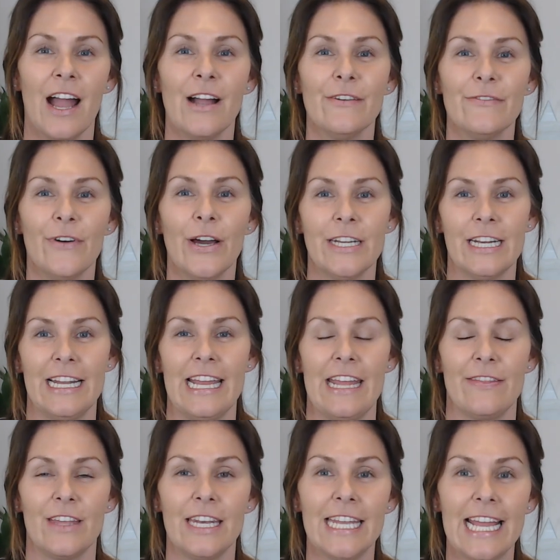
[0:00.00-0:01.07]
Finally,
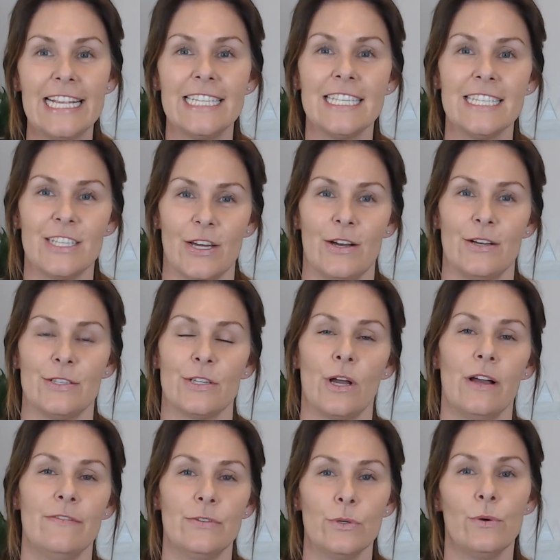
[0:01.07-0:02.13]
the latest task
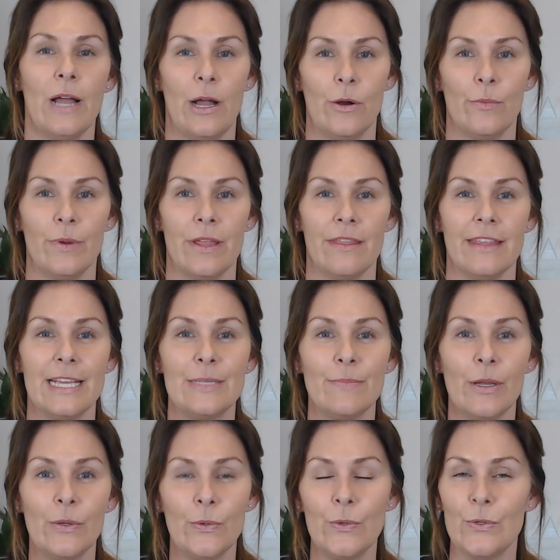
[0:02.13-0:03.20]
I've sought help with is
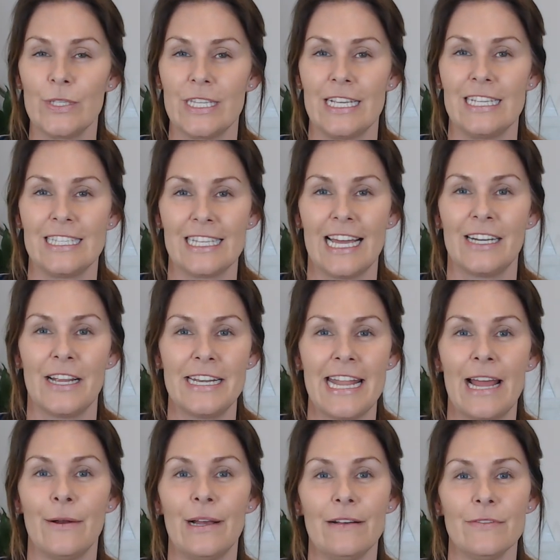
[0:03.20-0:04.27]
my horses, and I
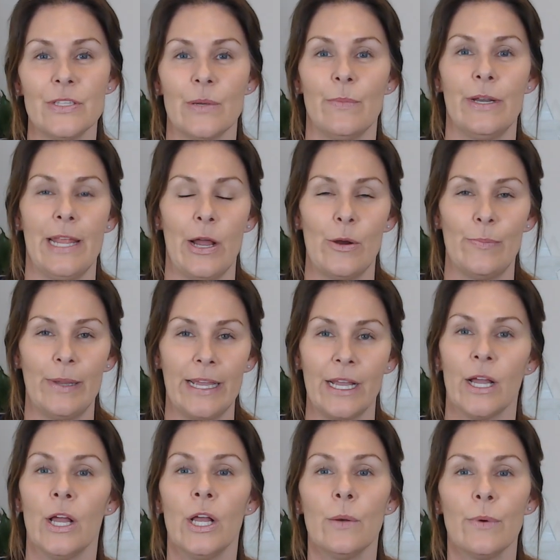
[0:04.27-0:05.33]
now have someone
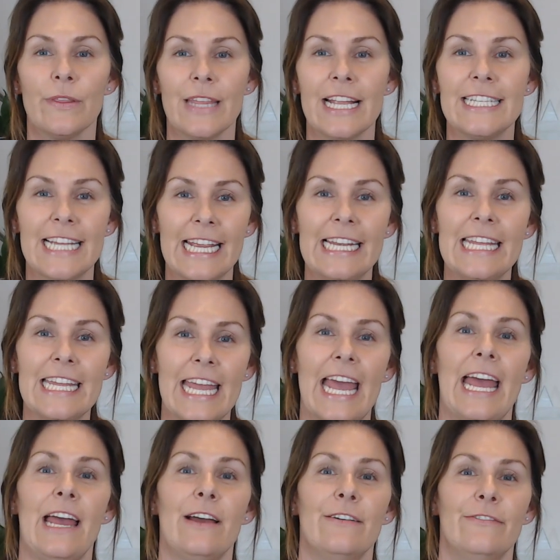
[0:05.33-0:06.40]
helping with their daily
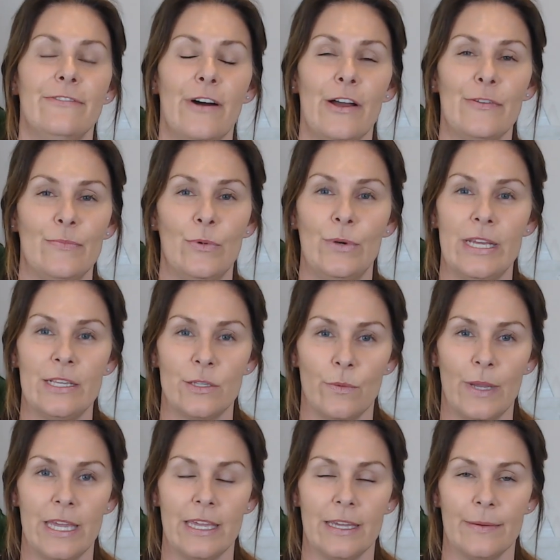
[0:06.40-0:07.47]
care 5 mornings a
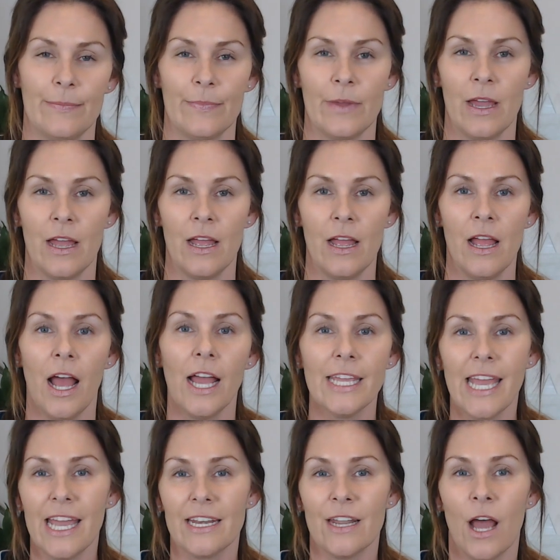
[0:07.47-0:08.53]
week.
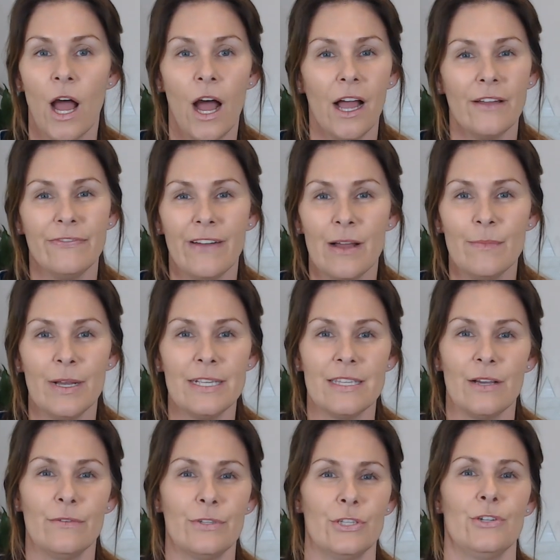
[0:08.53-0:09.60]
Again, I found
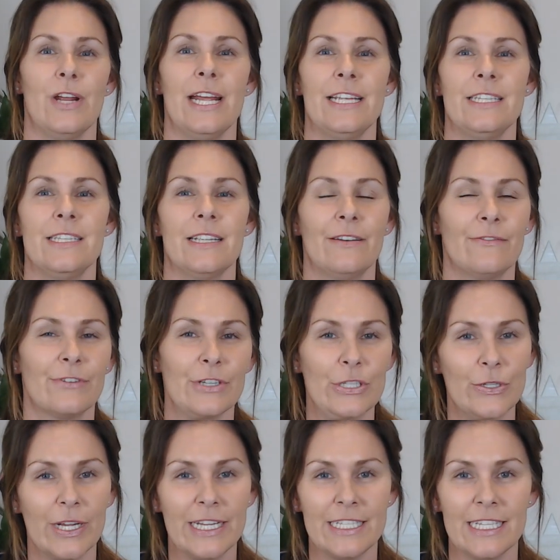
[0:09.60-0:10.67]
myself stressed and
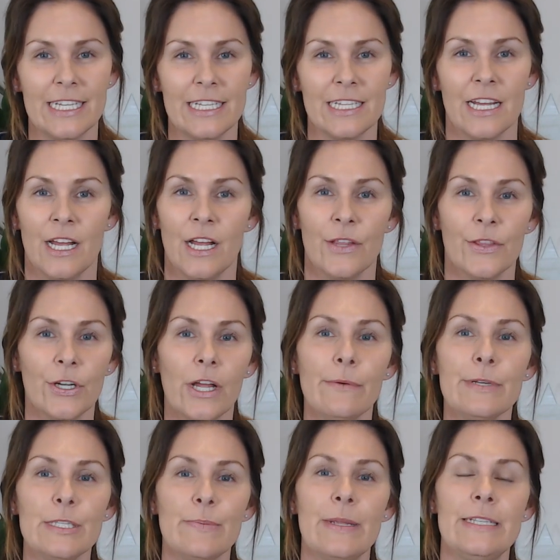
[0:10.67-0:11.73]
frustrated that I
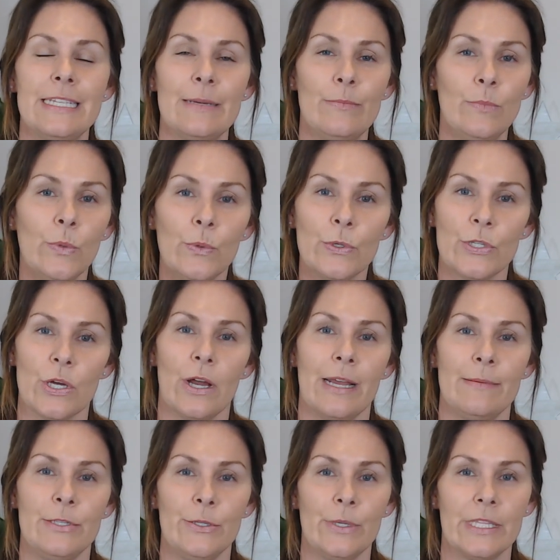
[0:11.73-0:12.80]
was spending more
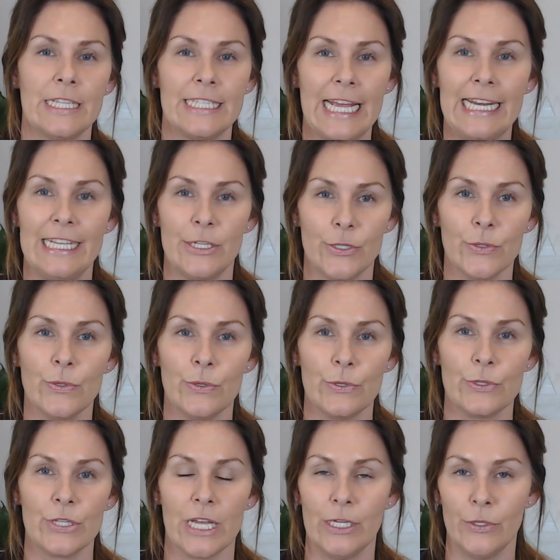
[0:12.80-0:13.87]
time doing the daily
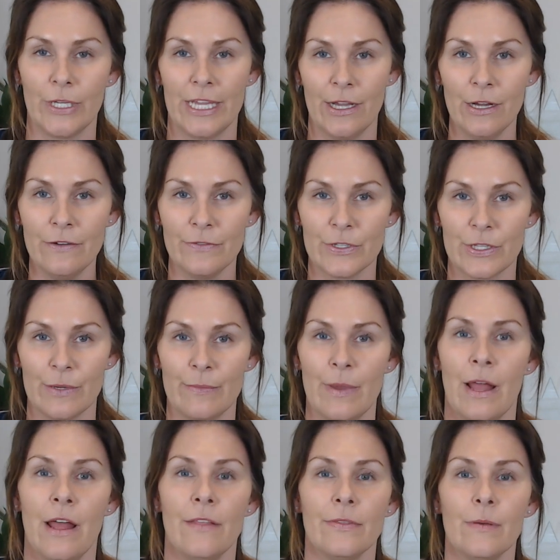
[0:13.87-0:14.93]
chores and looking after them
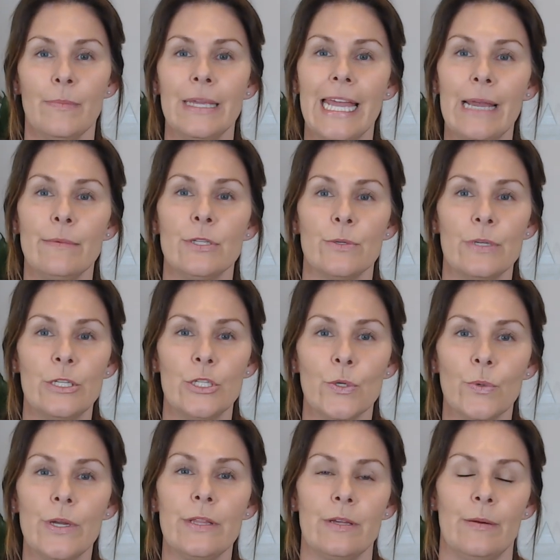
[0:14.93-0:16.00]
than being able to
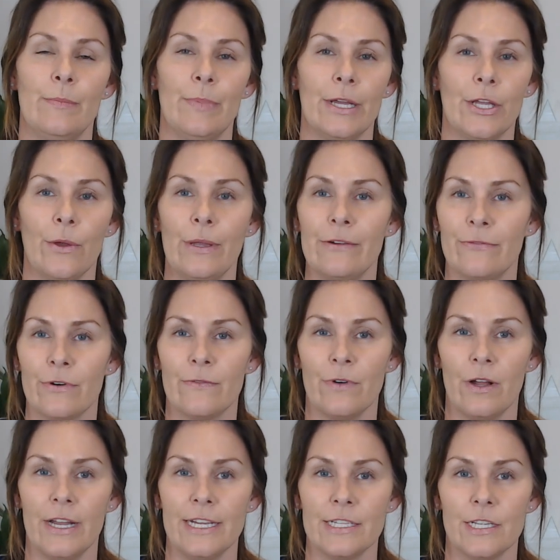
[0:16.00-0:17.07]
enjoy them by going for a
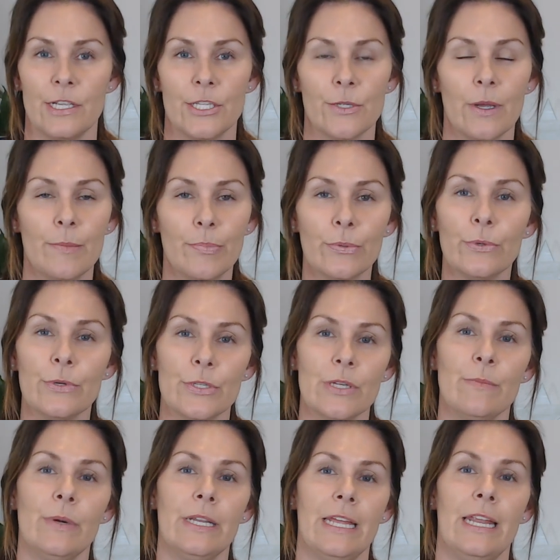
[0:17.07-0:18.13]
ride. So I brought
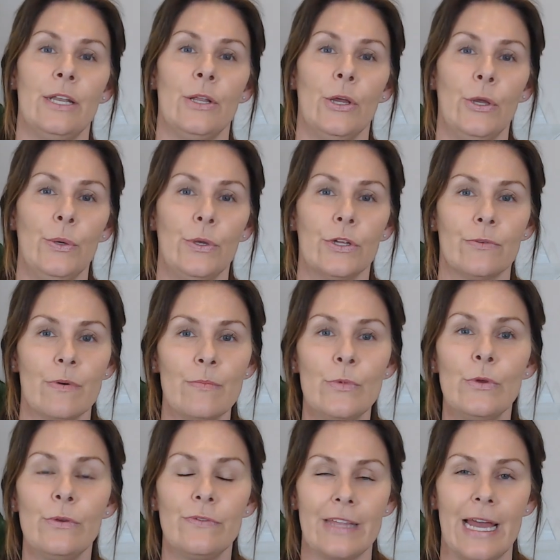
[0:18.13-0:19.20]
someone in who could
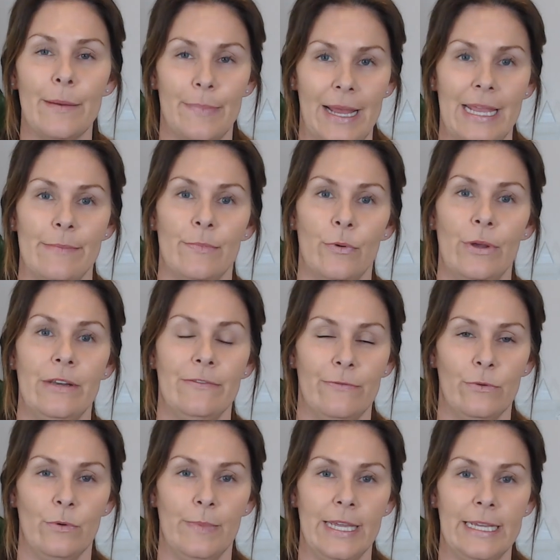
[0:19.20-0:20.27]
remove that pain point
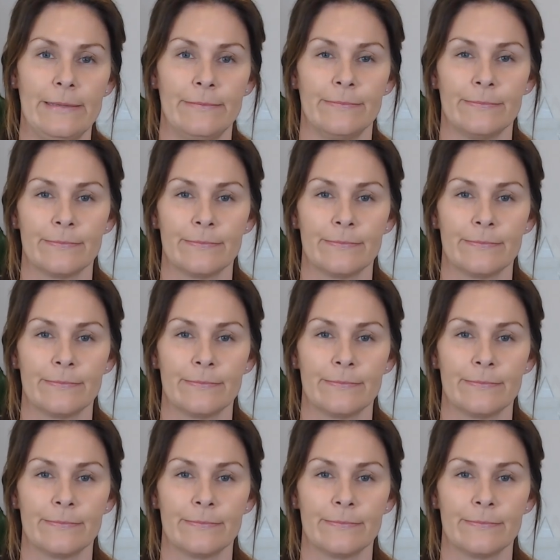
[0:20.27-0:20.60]
for me.